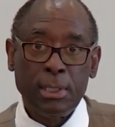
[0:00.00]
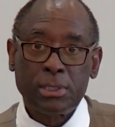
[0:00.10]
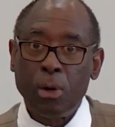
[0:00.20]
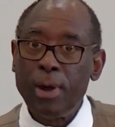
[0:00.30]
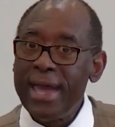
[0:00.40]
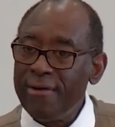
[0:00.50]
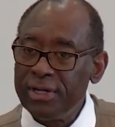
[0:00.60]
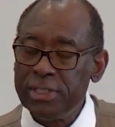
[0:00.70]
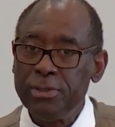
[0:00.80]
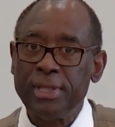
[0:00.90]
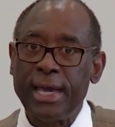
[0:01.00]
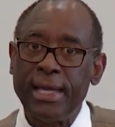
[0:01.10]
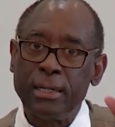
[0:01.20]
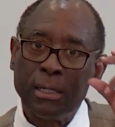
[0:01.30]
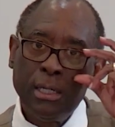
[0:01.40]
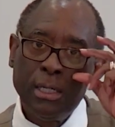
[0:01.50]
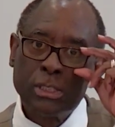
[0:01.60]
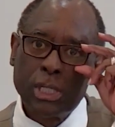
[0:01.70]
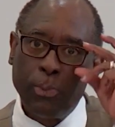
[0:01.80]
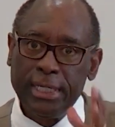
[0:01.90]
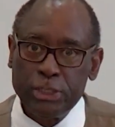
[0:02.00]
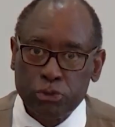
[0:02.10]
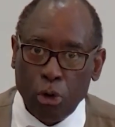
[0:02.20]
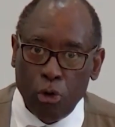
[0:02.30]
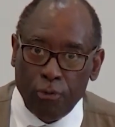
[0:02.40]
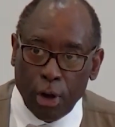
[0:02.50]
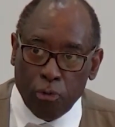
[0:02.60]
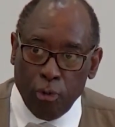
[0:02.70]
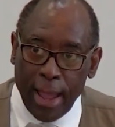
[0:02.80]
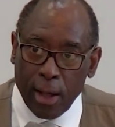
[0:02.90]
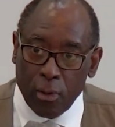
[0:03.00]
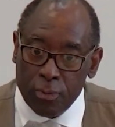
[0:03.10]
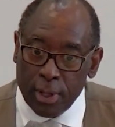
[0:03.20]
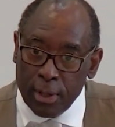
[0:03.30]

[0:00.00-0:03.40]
Don't ever do that. So when he drove around